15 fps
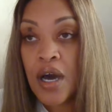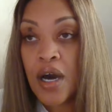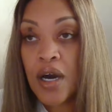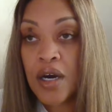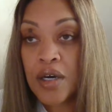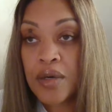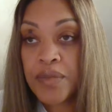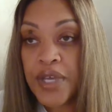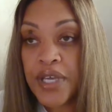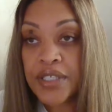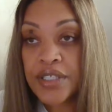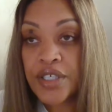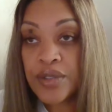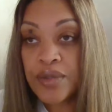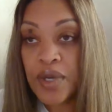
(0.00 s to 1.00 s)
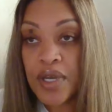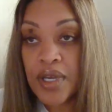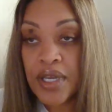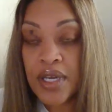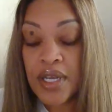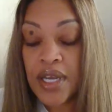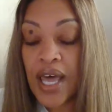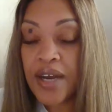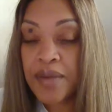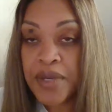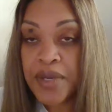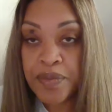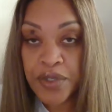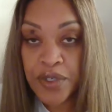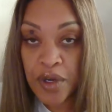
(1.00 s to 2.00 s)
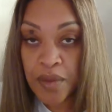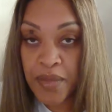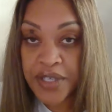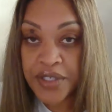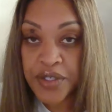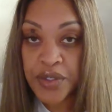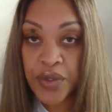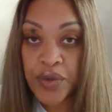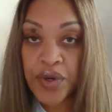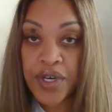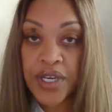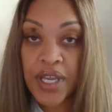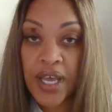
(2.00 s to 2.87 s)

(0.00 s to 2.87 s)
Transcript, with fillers: um, and two, and a lot of people know my story.